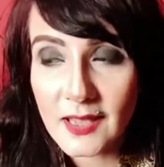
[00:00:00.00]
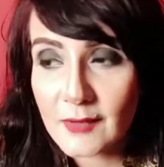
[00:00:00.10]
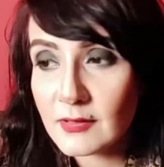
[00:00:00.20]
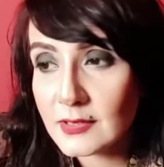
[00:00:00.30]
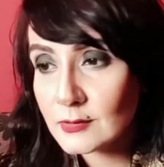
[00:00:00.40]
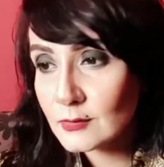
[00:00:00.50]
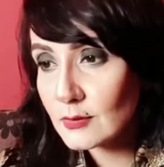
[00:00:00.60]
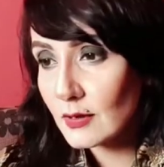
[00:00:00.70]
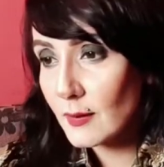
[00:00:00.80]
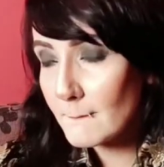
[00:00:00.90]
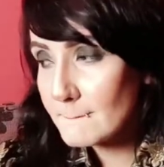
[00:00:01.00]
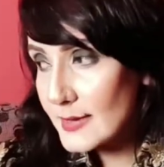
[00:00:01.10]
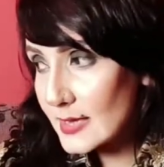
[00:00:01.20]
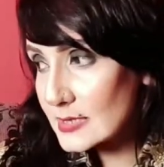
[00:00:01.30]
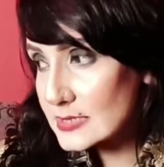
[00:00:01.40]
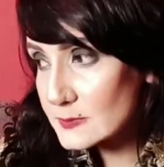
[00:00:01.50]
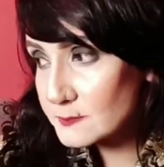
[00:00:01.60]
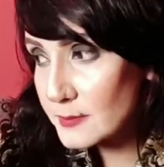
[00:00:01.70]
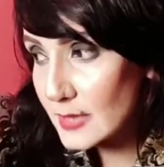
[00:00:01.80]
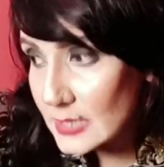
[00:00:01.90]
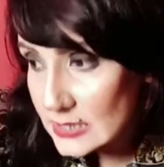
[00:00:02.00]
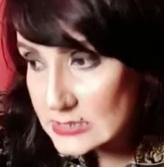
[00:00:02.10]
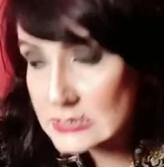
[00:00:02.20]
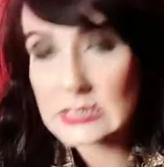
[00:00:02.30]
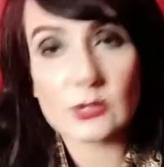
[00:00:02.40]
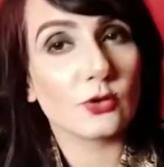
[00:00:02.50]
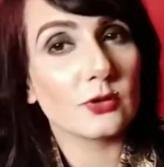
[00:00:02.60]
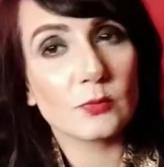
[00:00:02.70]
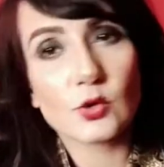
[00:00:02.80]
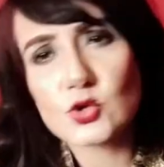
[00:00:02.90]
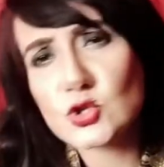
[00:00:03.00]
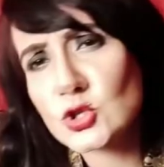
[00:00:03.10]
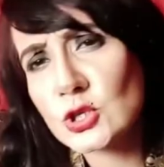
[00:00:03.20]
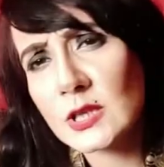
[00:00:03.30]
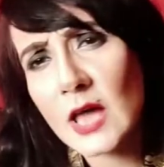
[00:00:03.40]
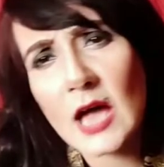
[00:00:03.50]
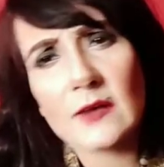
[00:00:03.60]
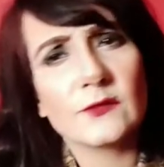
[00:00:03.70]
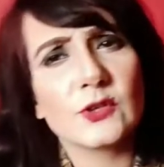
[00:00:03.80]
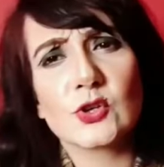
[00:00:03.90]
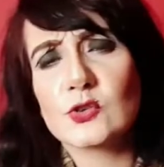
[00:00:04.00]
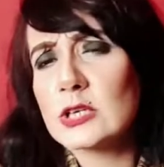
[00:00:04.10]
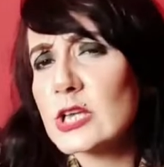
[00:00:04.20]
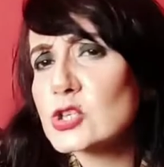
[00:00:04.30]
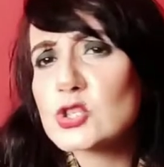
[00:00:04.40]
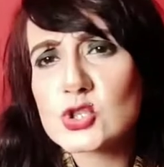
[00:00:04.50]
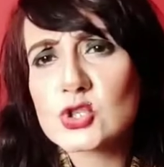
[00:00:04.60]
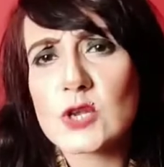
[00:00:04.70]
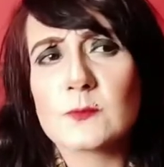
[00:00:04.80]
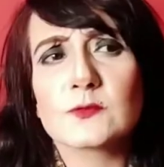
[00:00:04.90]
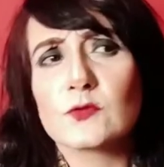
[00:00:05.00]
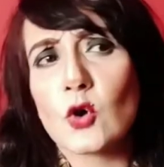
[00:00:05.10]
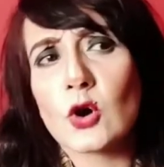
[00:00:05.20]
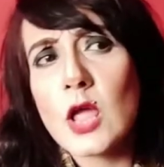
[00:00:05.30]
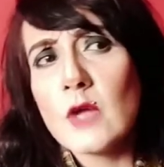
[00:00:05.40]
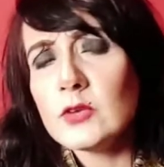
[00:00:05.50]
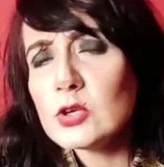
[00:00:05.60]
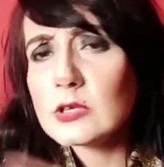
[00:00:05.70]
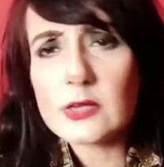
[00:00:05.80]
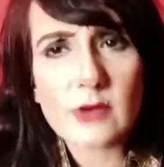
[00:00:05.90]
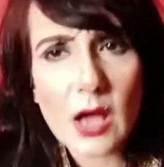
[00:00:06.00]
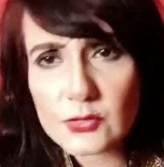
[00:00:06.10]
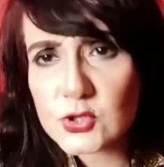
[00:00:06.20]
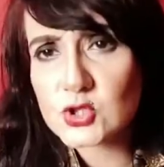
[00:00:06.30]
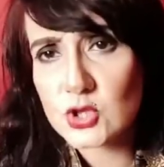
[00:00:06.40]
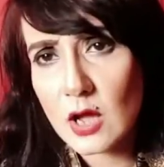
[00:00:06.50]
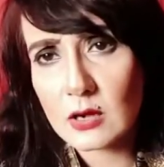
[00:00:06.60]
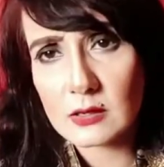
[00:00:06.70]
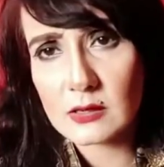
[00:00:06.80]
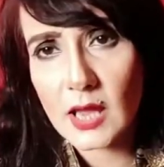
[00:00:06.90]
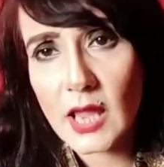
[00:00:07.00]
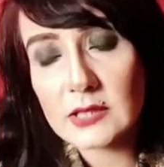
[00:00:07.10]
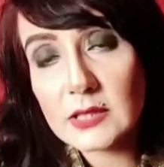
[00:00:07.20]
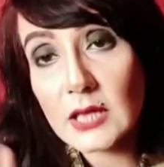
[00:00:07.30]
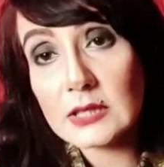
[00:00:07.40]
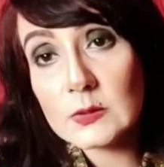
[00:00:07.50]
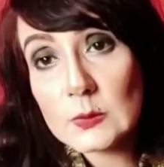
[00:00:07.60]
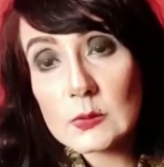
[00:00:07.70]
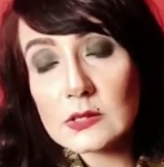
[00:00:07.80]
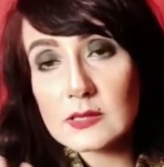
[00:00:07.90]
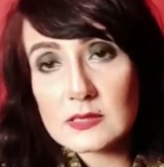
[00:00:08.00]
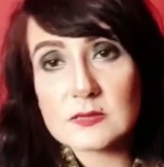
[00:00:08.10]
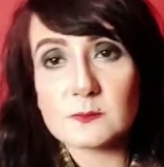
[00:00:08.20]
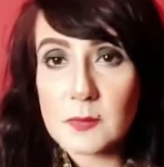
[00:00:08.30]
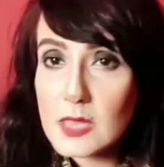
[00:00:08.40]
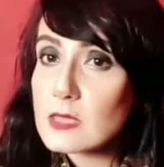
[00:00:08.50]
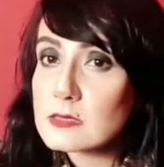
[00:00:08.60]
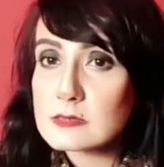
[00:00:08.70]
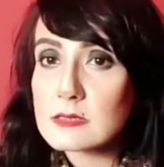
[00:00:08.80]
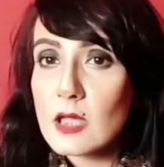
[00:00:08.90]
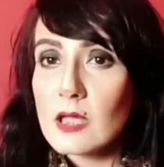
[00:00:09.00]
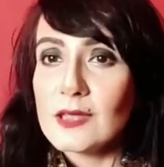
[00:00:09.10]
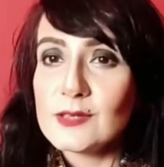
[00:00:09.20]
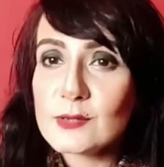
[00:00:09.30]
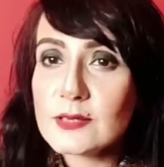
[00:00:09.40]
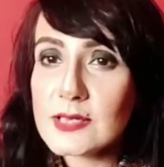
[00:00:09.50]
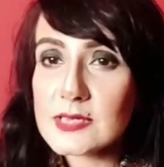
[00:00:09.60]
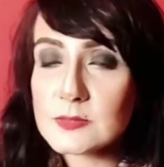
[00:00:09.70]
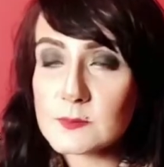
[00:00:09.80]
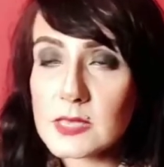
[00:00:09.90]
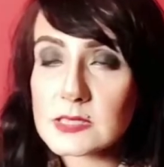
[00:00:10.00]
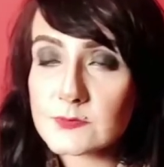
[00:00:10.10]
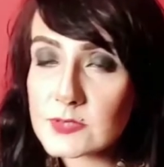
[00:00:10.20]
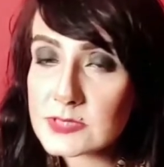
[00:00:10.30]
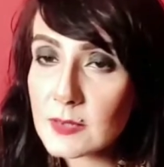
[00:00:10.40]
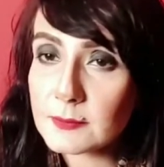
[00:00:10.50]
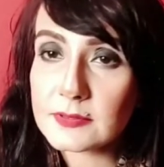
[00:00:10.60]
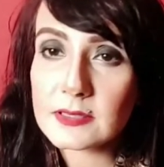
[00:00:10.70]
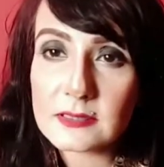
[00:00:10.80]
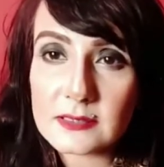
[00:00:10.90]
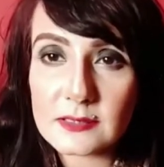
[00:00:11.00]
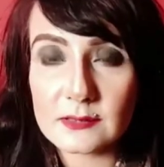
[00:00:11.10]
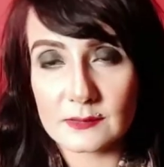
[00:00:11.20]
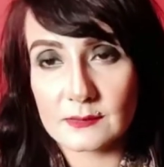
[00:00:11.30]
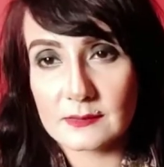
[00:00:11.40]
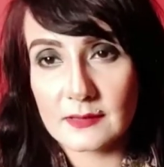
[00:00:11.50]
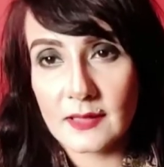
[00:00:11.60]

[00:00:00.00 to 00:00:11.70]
When you make space in your emotional life, in your relationships, for you clear out the junk. And you clear space. You clear space for something new.